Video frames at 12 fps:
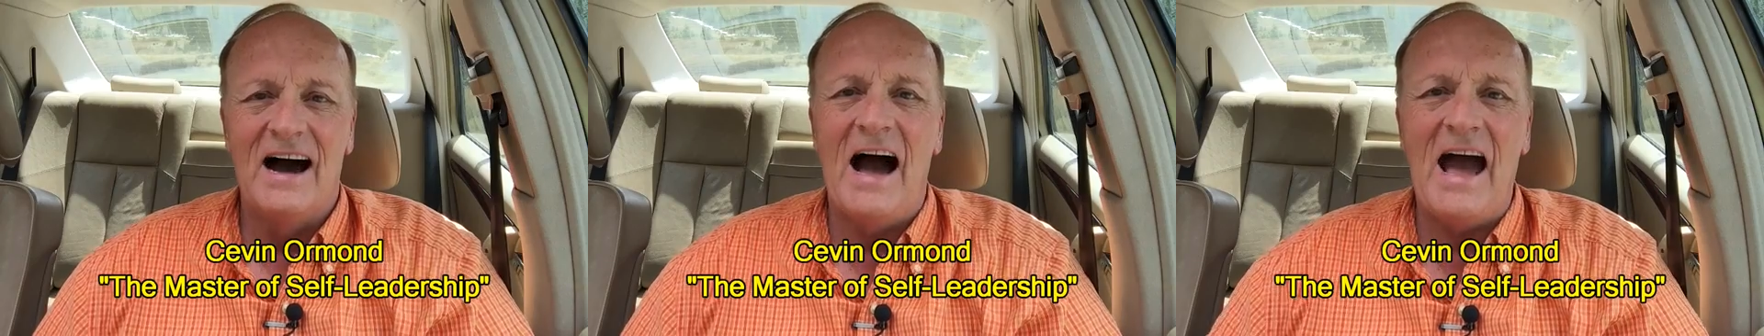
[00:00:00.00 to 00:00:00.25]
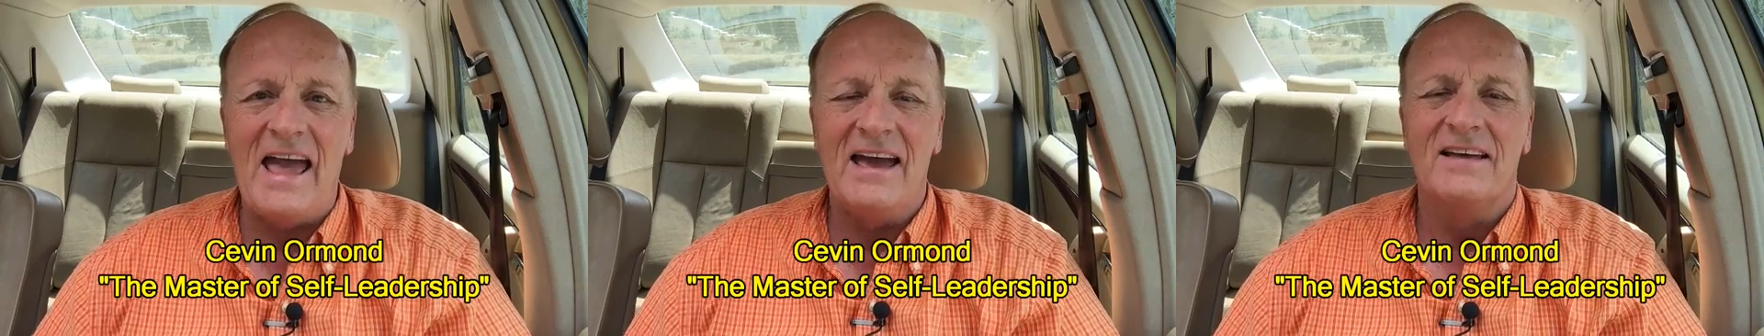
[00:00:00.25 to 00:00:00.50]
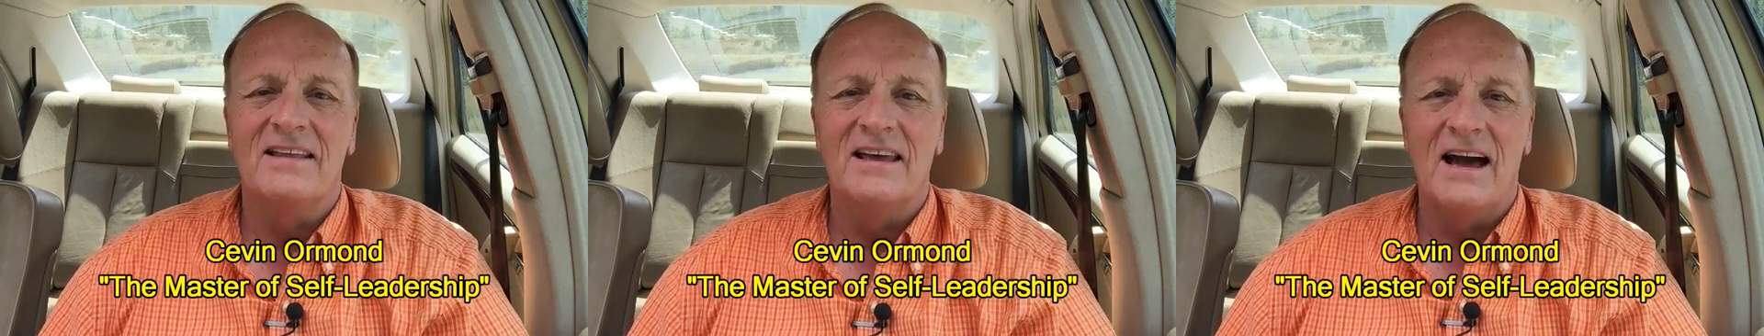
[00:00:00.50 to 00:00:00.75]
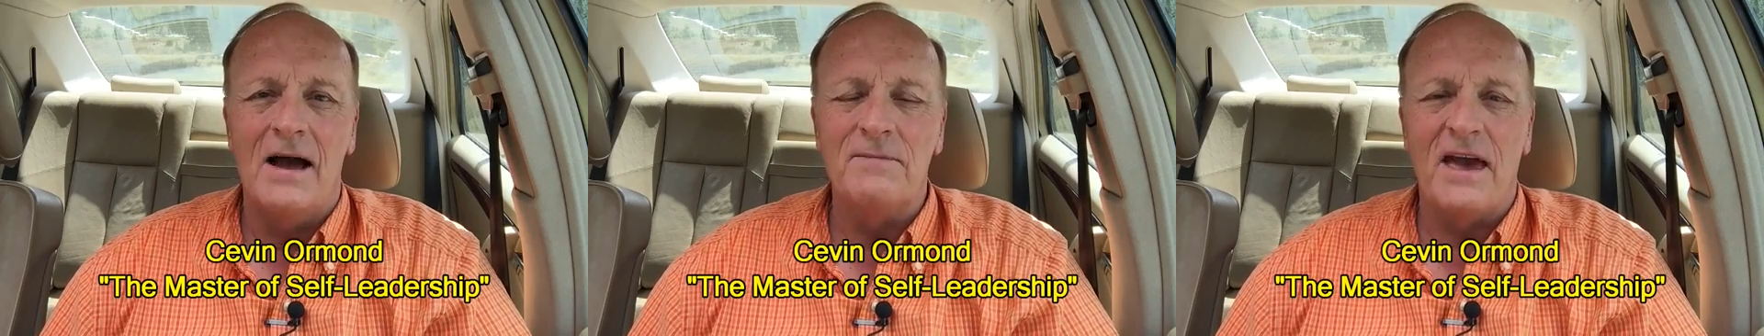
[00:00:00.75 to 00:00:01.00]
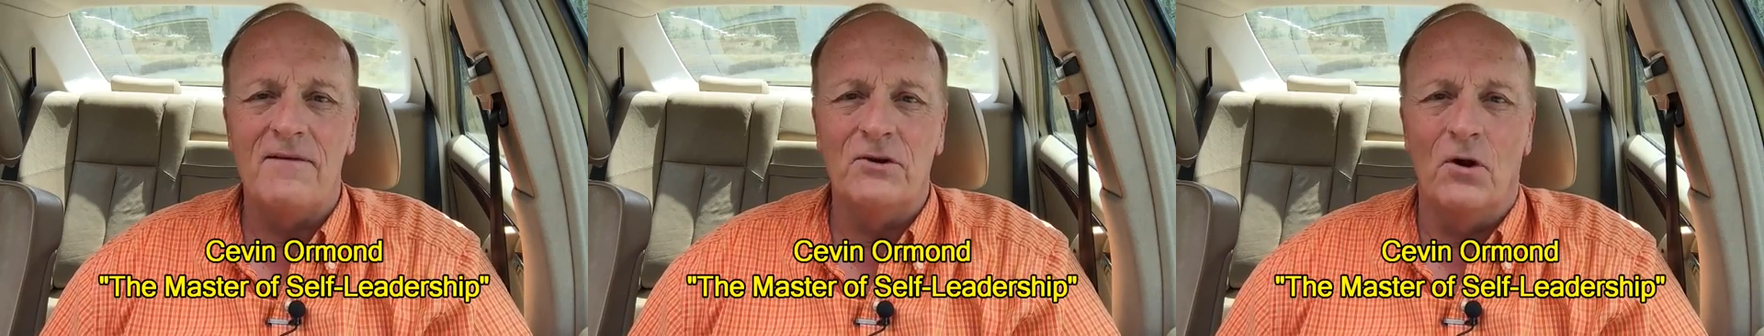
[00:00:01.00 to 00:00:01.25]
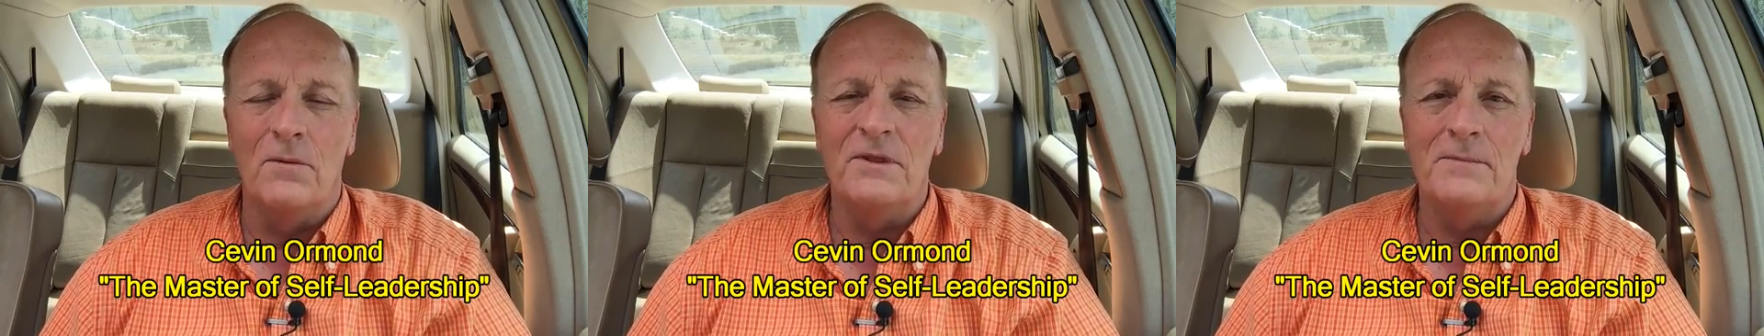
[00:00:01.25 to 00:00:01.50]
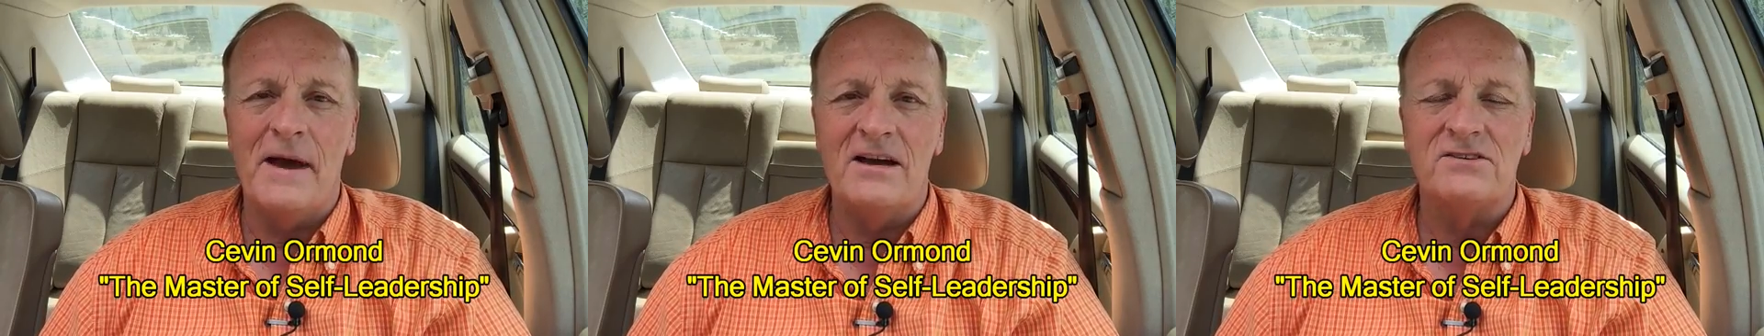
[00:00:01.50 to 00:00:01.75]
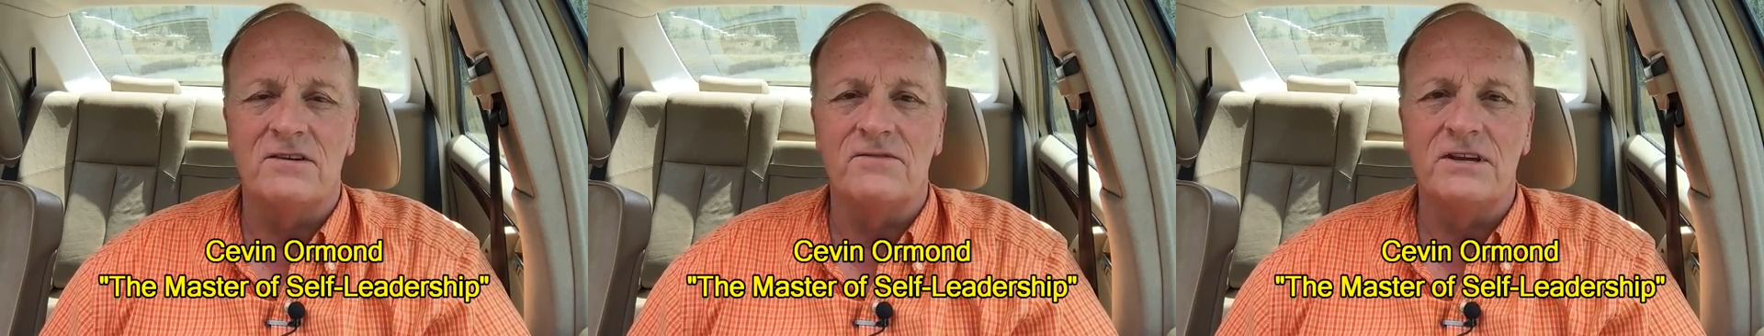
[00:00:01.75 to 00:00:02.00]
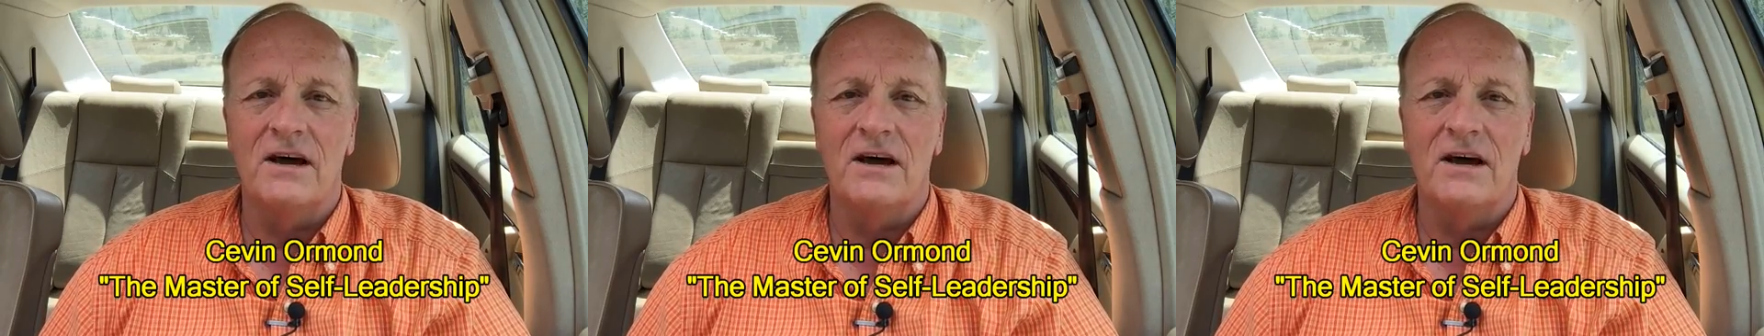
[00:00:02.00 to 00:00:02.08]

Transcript: Hi, I'm Kevin Orman, the Master of